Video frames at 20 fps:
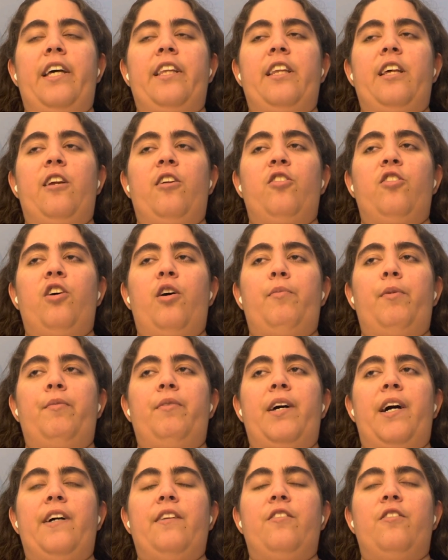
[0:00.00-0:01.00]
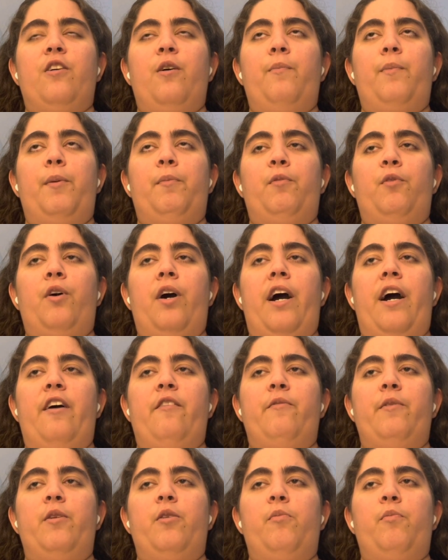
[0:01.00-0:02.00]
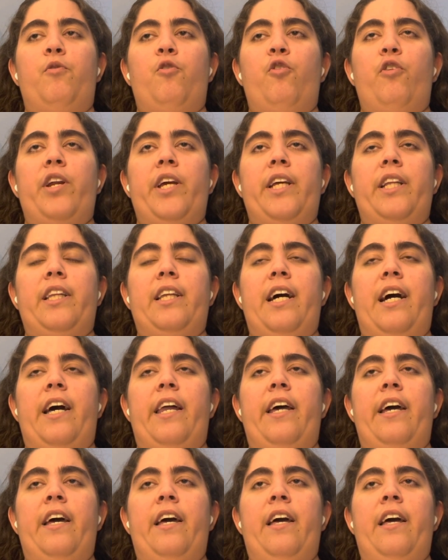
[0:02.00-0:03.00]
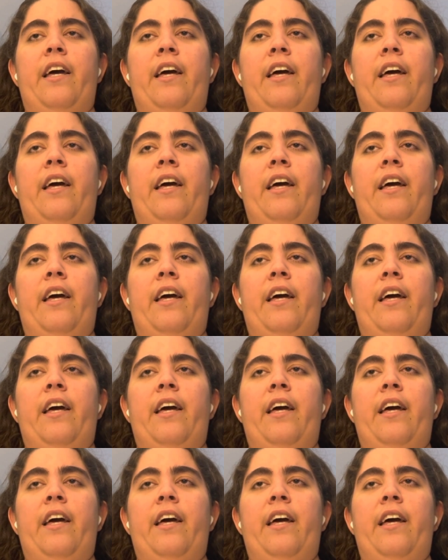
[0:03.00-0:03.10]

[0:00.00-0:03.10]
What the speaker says: And then on top of that, some people have been reporting that